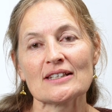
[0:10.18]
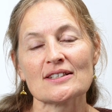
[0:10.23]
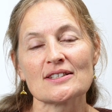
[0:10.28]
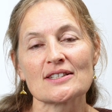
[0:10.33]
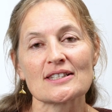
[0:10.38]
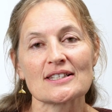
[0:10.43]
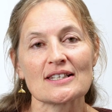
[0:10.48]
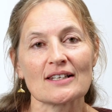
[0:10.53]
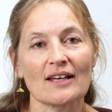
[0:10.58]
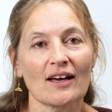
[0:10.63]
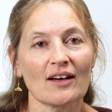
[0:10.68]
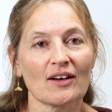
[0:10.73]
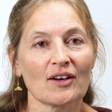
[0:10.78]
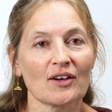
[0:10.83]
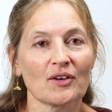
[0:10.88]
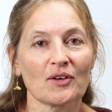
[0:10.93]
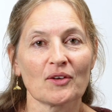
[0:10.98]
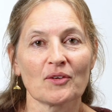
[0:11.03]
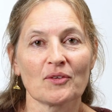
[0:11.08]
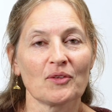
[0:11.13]
is
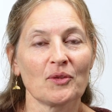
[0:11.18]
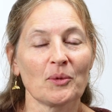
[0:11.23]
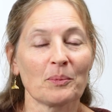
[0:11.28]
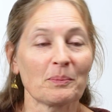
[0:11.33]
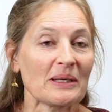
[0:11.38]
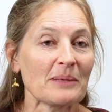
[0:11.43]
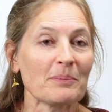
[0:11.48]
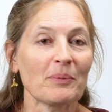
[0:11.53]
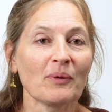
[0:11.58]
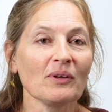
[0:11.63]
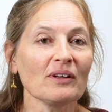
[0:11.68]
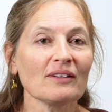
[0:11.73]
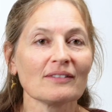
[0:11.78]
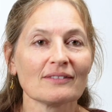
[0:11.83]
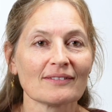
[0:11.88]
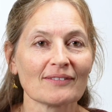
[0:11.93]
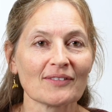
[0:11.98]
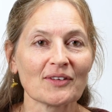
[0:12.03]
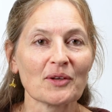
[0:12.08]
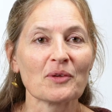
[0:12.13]
uh, the people,
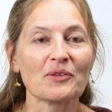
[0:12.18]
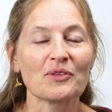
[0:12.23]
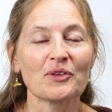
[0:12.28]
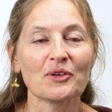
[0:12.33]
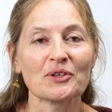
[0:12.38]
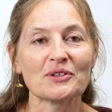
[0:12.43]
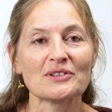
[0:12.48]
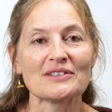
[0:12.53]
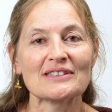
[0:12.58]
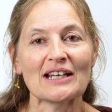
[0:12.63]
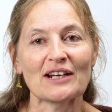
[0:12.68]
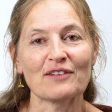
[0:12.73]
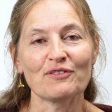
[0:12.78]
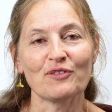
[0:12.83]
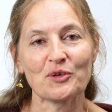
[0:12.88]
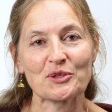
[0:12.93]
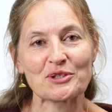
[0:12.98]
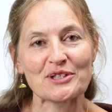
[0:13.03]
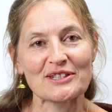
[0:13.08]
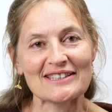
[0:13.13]
the, the
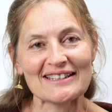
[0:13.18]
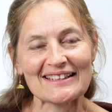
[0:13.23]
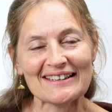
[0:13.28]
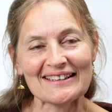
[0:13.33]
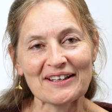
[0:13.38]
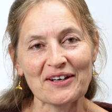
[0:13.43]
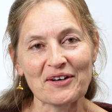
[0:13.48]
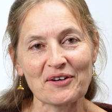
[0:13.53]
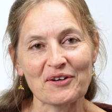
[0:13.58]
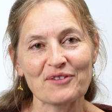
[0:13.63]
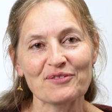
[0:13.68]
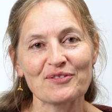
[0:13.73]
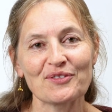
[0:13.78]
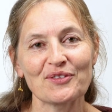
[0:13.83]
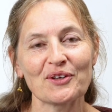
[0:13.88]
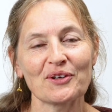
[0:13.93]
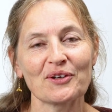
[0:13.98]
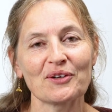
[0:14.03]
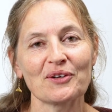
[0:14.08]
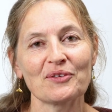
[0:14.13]
diversity of
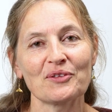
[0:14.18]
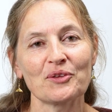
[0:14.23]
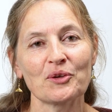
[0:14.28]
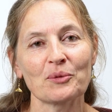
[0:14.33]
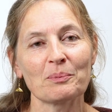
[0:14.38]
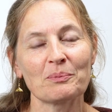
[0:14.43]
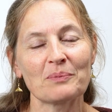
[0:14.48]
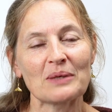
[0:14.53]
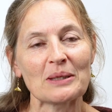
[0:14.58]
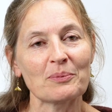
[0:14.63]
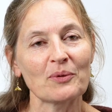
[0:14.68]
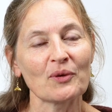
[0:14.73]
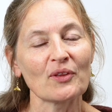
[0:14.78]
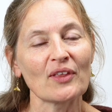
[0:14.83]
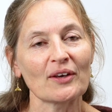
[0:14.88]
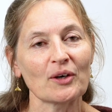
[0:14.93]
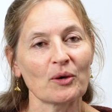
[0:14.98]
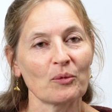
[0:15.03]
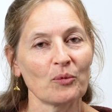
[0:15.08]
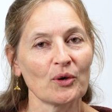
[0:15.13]
the, the people
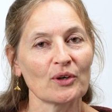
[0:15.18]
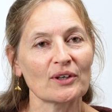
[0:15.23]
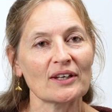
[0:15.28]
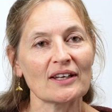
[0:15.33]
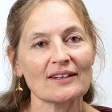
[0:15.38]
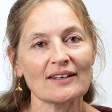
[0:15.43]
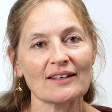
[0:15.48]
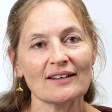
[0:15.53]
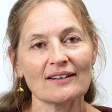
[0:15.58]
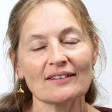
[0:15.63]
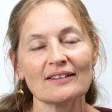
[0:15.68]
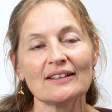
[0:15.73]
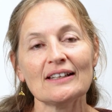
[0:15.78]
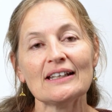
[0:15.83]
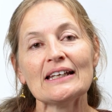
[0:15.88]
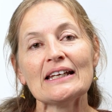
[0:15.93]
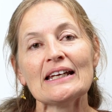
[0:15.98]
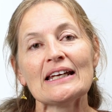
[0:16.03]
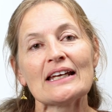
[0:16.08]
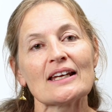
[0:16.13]
that are working here
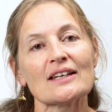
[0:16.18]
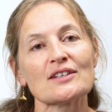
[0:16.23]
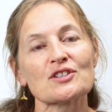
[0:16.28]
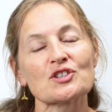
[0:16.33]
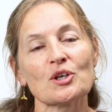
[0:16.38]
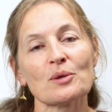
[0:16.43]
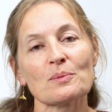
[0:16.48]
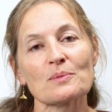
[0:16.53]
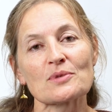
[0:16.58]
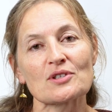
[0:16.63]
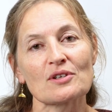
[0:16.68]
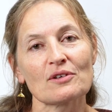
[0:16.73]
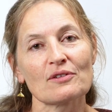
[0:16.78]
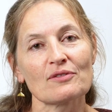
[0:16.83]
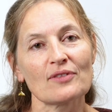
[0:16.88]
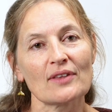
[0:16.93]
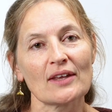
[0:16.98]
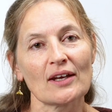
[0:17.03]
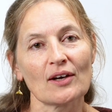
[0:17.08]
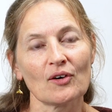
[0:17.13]
in terms
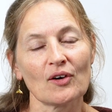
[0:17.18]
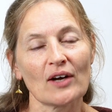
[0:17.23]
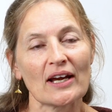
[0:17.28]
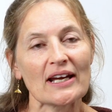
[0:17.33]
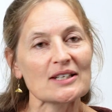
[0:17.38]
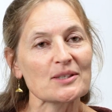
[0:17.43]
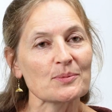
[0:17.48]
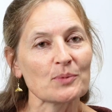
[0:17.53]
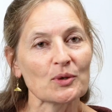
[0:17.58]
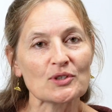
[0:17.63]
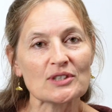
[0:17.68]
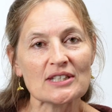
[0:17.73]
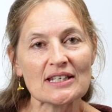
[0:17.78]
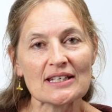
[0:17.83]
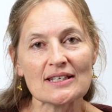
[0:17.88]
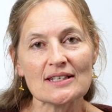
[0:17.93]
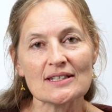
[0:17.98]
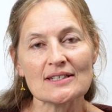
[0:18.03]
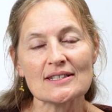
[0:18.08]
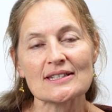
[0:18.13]
of their
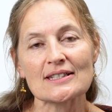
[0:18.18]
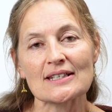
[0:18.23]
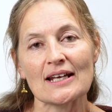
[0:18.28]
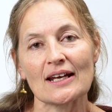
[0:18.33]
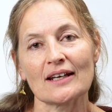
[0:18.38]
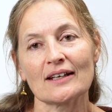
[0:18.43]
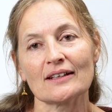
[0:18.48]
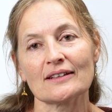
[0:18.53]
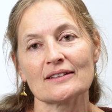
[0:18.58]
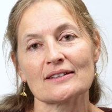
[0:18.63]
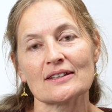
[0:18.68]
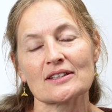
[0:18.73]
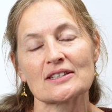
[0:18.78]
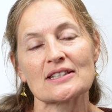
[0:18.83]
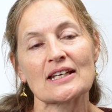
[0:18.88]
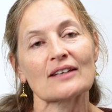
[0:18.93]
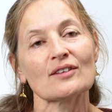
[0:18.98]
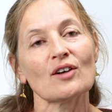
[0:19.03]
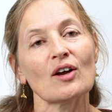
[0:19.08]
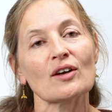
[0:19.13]
expertise and the
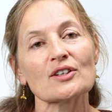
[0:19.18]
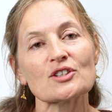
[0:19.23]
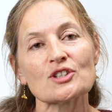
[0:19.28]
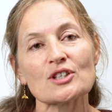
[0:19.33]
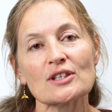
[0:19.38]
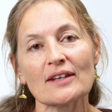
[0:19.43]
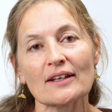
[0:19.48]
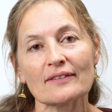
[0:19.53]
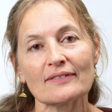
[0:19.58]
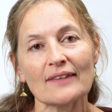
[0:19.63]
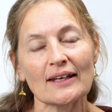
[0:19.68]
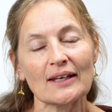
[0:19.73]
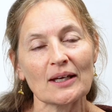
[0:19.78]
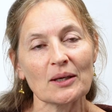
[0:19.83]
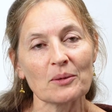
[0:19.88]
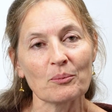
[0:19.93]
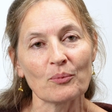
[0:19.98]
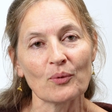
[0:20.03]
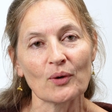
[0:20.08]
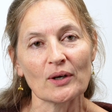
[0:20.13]
technology that they
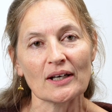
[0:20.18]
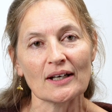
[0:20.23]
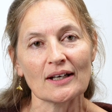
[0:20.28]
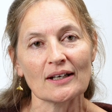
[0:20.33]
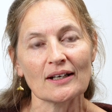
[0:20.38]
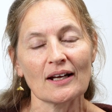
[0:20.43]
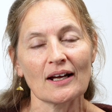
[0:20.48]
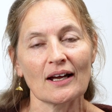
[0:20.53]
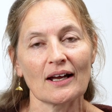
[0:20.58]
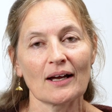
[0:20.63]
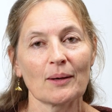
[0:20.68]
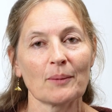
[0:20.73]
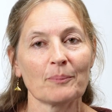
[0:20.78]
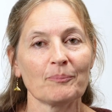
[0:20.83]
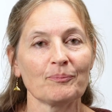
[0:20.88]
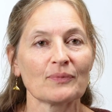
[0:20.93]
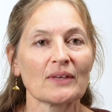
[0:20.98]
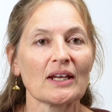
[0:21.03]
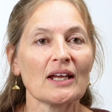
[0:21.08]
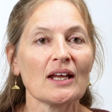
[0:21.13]
can bring,
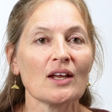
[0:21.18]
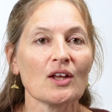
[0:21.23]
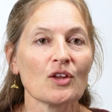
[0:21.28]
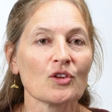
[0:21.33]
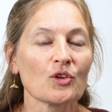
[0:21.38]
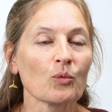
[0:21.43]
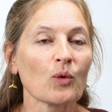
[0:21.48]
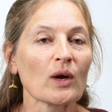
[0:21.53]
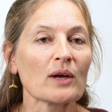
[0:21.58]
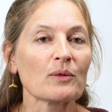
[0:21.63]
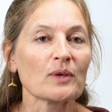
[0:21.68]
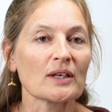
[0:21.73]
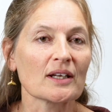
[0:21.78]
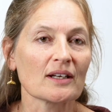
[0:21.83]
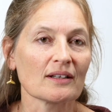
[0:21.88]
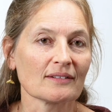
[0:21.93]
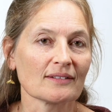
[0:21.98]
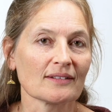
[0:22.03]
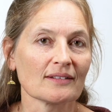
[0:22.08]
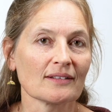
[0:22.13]
um, the way we
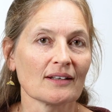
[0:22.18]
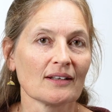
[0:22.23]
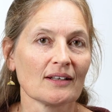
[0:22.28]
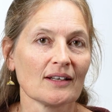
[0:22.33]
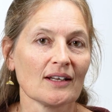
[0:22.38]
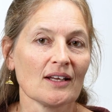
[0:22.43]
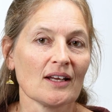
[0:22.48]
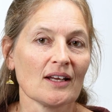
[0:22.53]
can